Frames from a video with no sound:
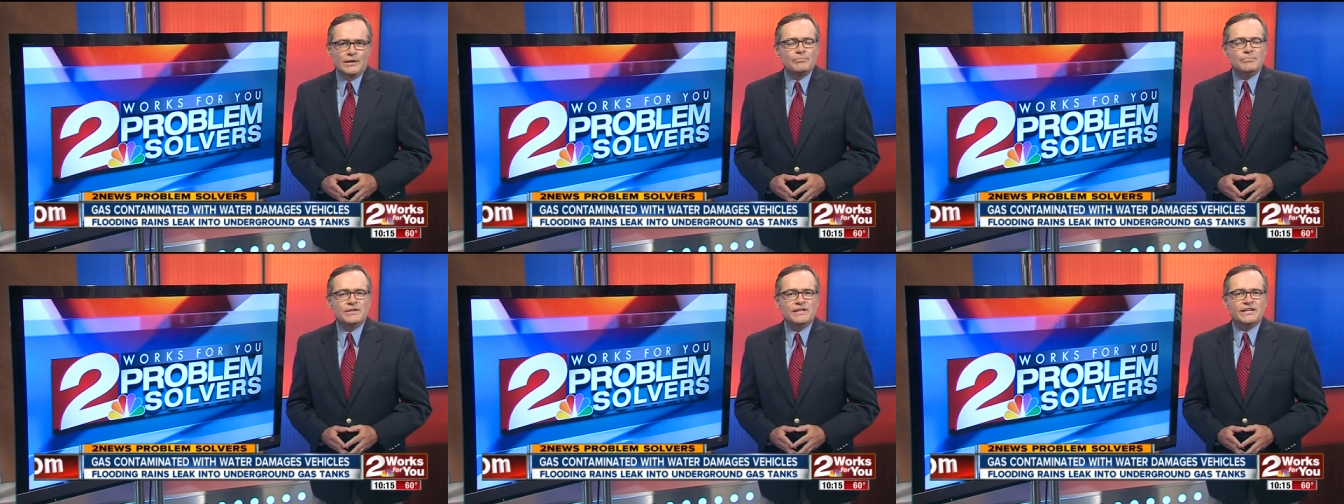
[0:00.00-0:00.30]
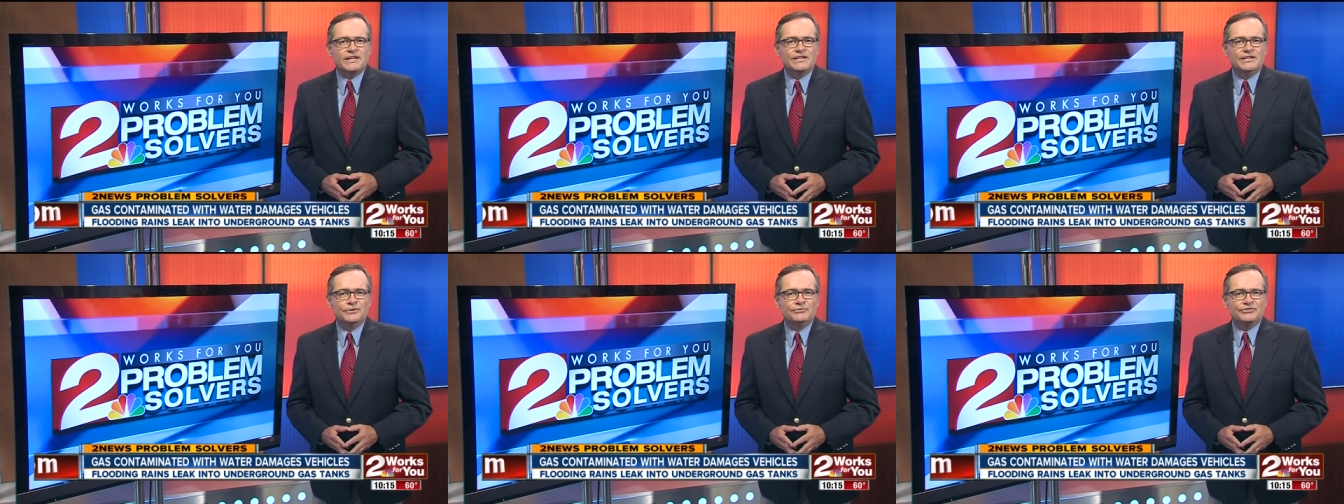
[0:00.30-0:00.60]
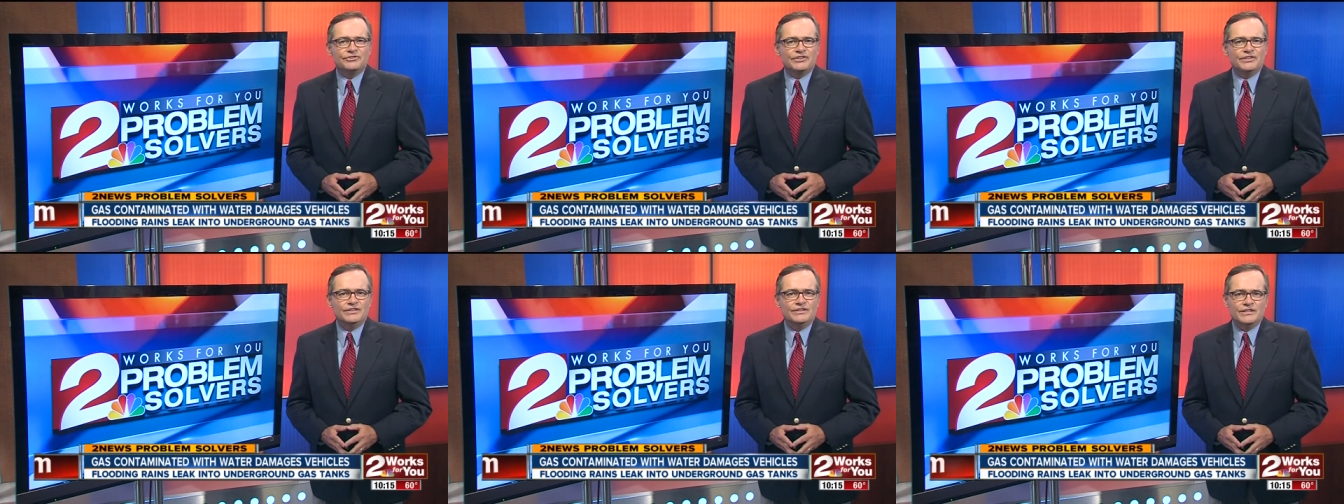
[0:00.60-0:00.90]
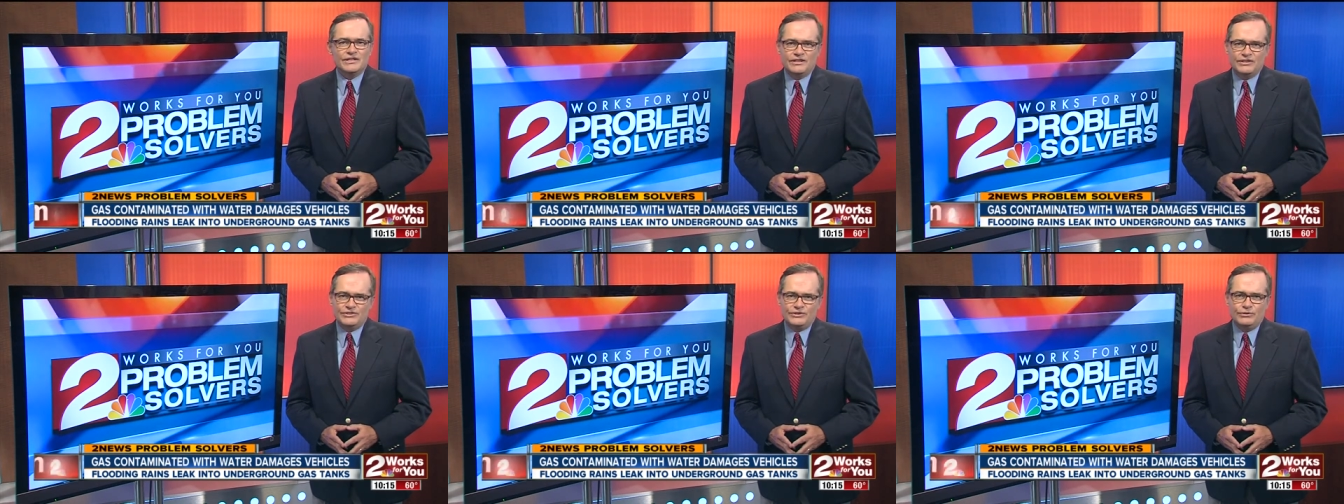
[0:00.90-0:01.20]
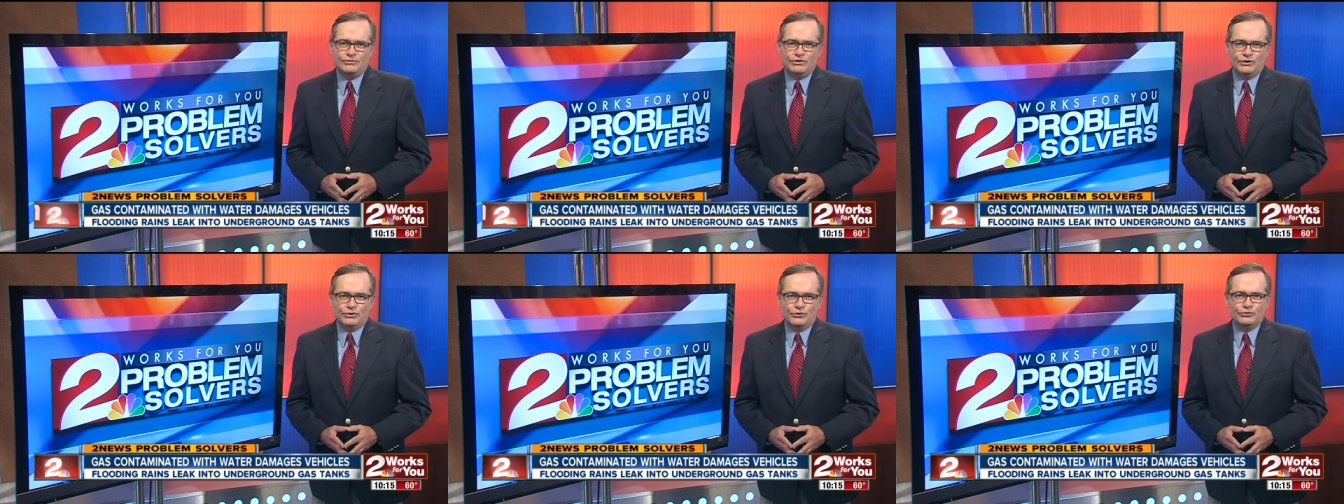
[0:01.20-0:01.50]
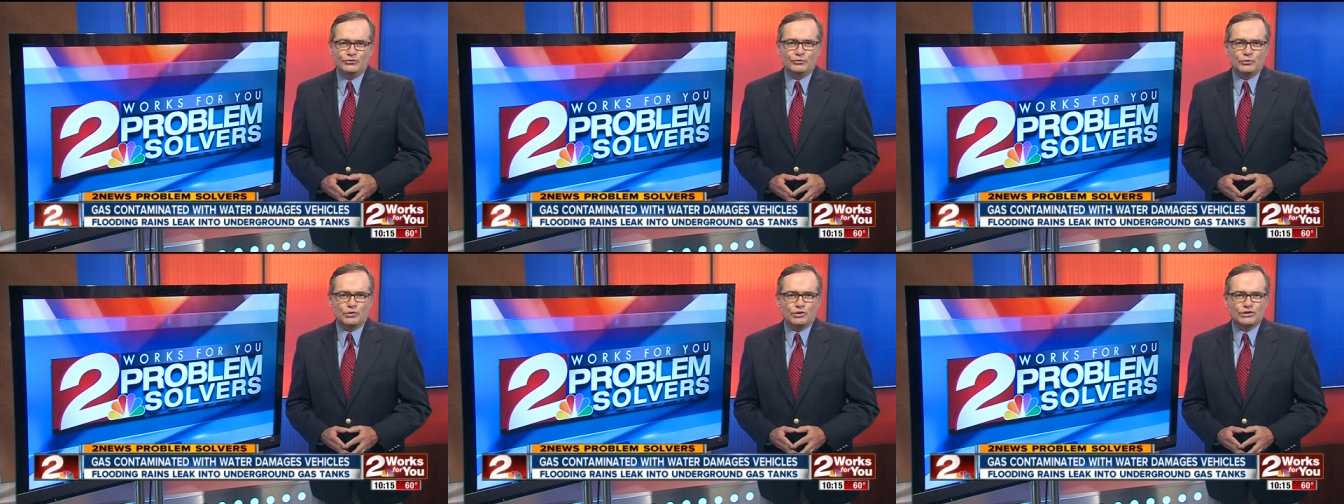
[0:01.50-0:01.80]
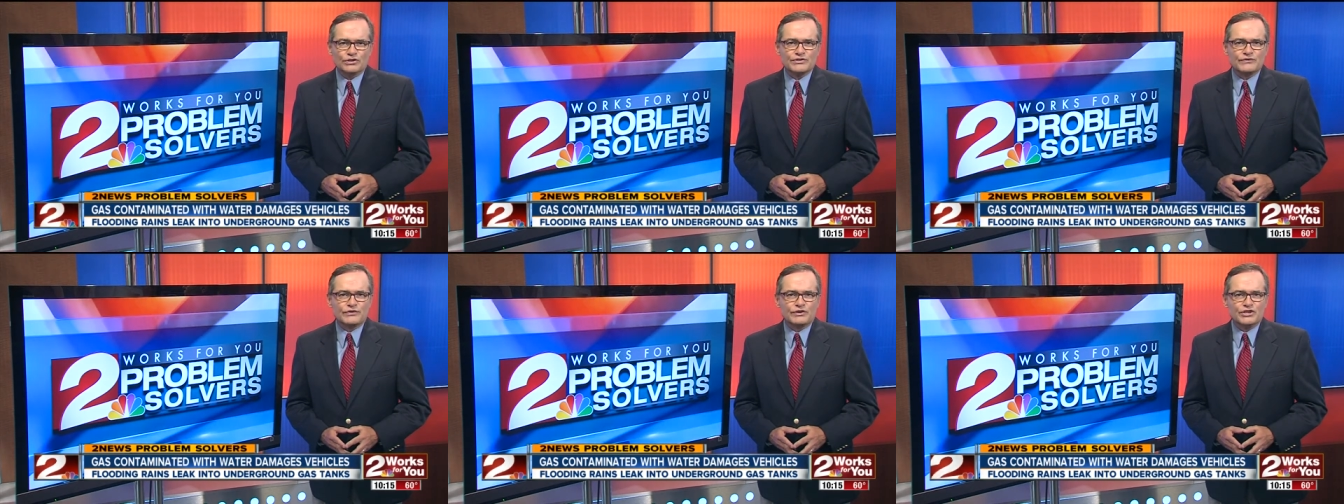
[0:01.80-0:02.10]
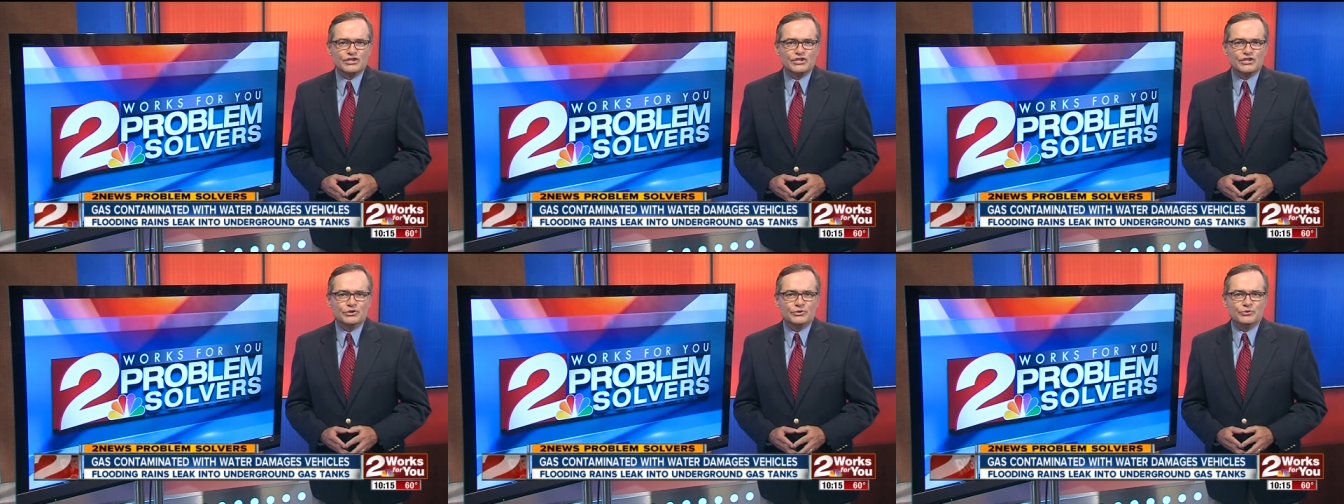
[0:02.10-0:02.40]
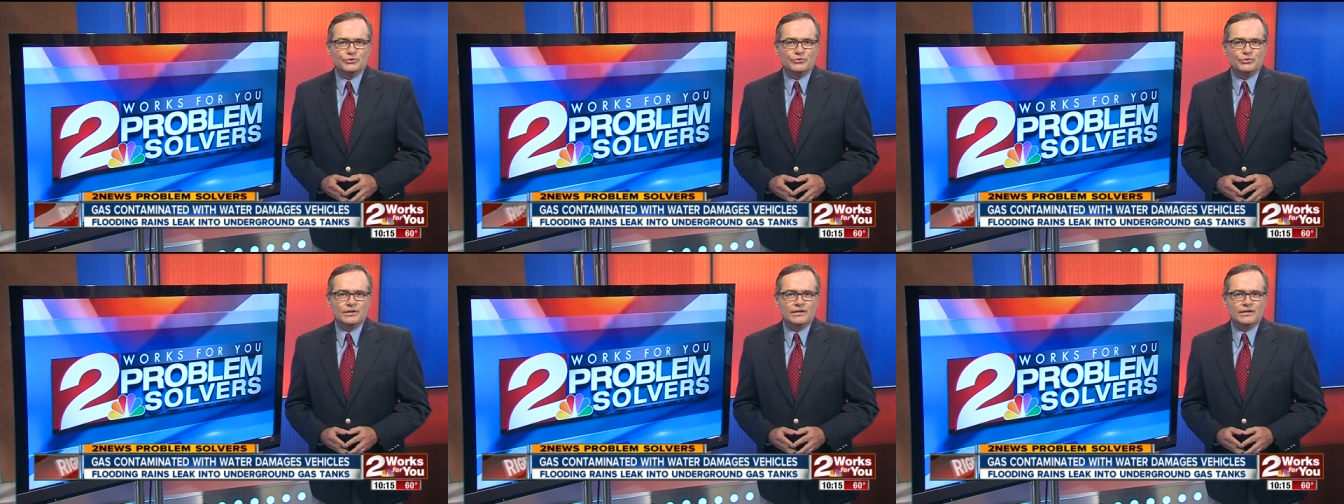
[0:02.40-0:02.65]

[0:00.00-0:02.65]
Pete Knutson, 2 News Works For You.